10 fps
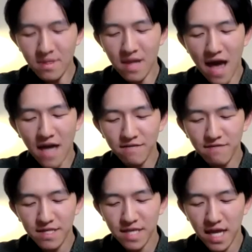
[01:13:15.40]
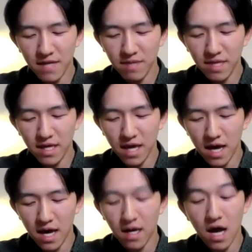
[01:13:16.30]
activists tend to be
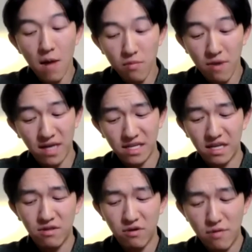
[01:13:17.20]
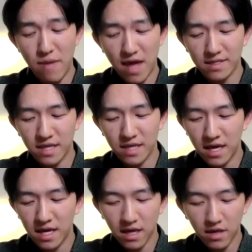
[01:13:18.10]
uncompromising in their demands,
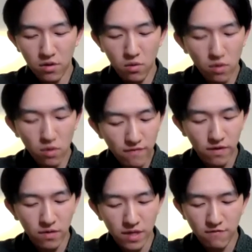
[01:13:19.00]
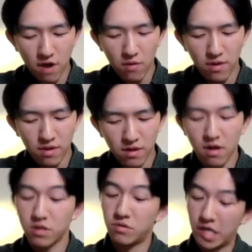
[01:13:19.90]
yet their worldview is fraught with
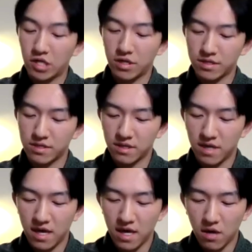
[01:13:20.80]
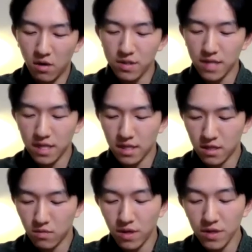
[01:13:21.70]
contradictions. It holds that the
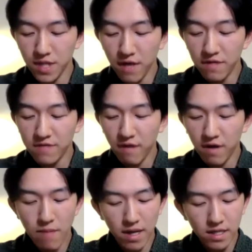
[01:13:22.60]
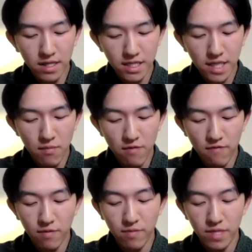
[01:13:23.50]
real self is fundamentally separate
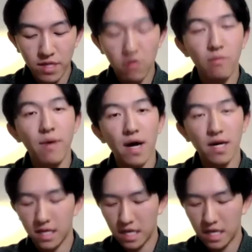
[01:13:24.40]
from the material body,